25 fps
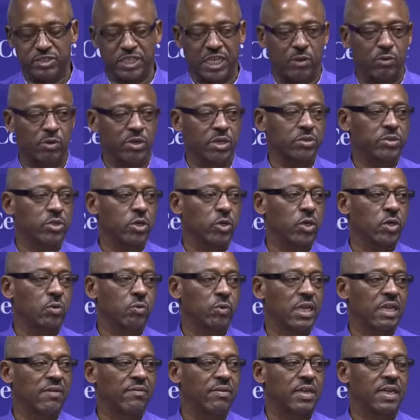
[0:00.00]
January 3rd,
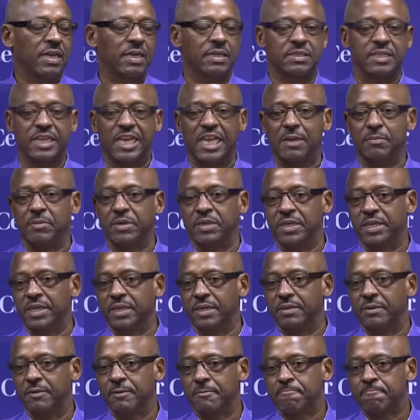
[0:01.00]
we have a lot of time to
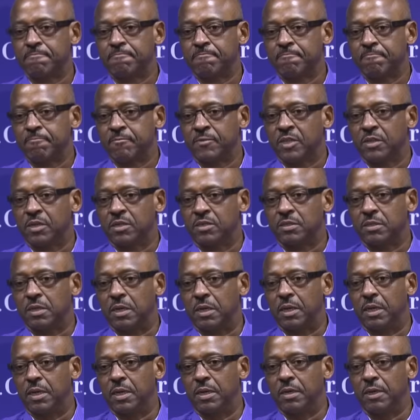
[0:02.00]
get
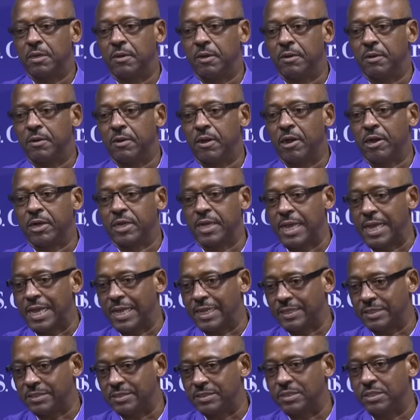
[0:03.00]
our
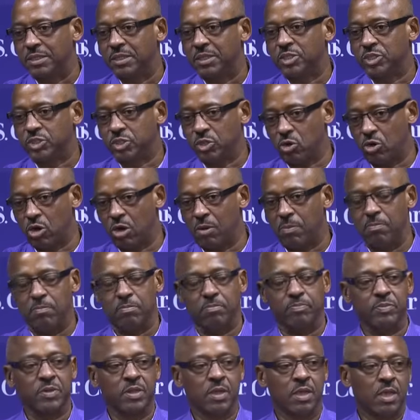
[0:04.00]
guys sharp
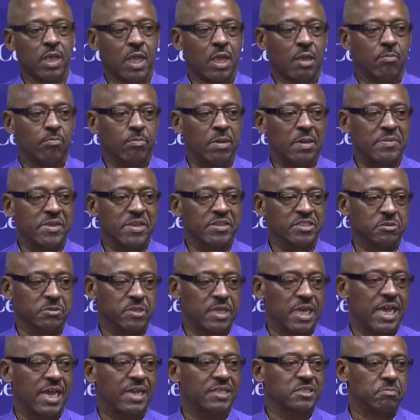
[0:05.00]
and maybe get some
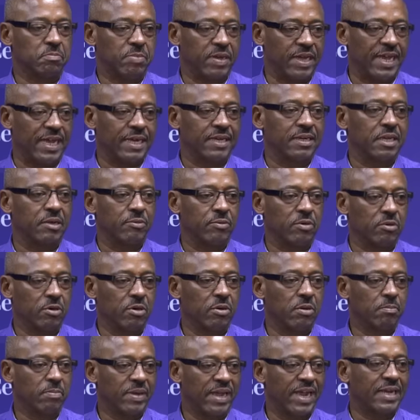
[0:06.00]
guys back that were
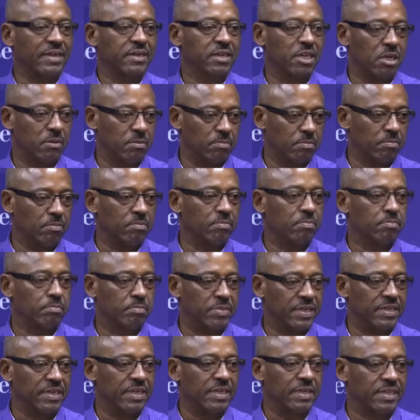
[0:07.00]
banged up.
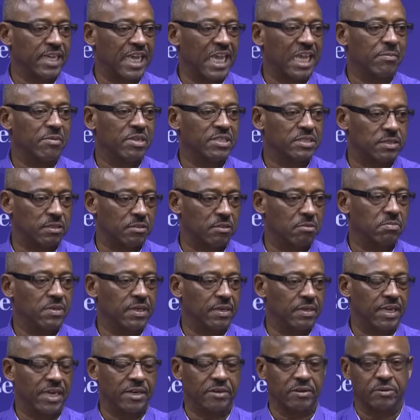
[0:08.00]
Been at the game is a little
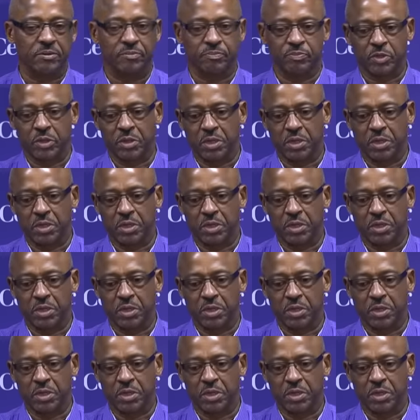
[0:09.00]
bit later.